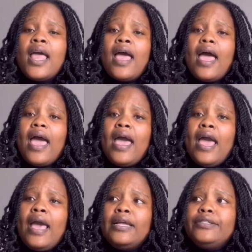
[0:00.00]

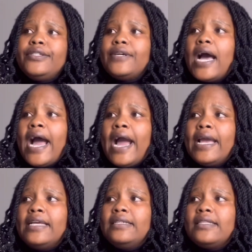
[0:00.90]
And
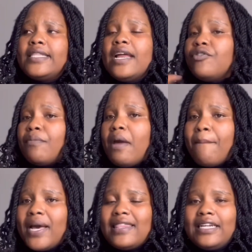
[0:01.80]
I then
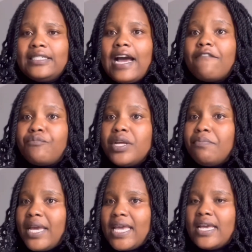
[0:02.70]
remembered that I've
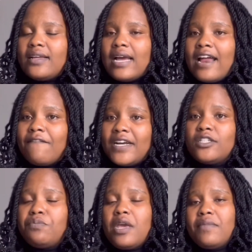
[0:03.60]
been making
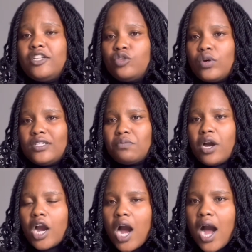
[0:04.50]
advance payment towards
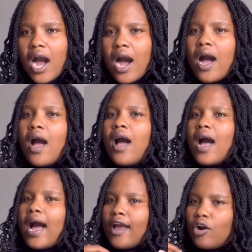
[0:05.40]
my car.
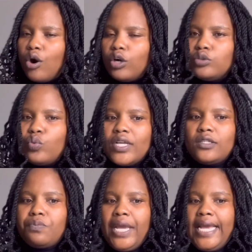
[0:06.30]
I called
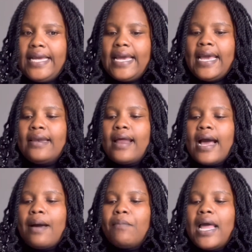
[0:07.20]
West Bank and
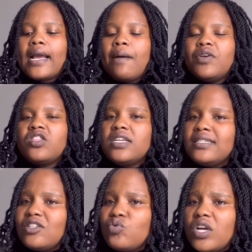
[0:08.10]
I'm in
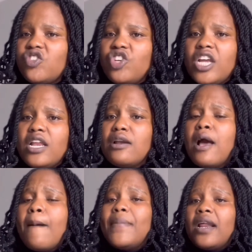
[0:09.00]
this situation,
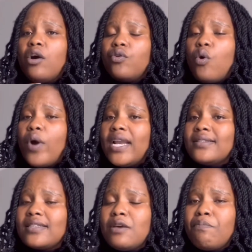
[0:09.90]
but I don't want
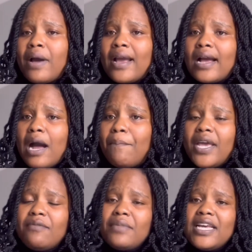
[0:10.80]
to skip my car
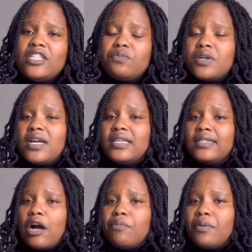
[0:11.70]
payments
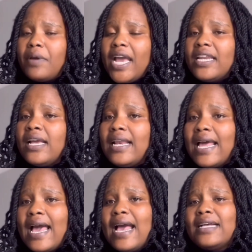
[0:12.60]
because I'll be earning
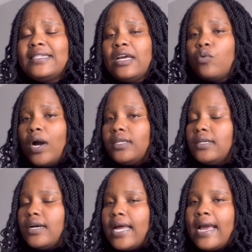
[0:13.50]
less and
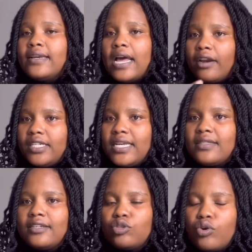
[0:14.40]
whatnot. I
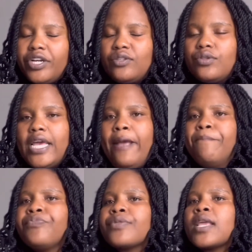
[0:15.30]
narrated the story to
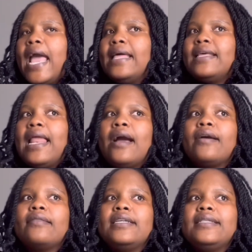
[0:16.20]
them, and
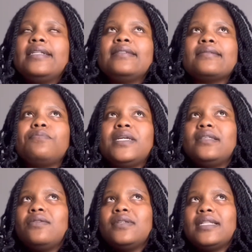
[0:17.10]
the
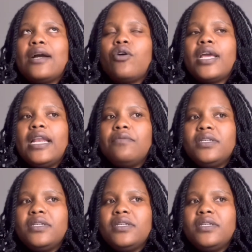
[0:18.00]
salesperson was like, okay, let me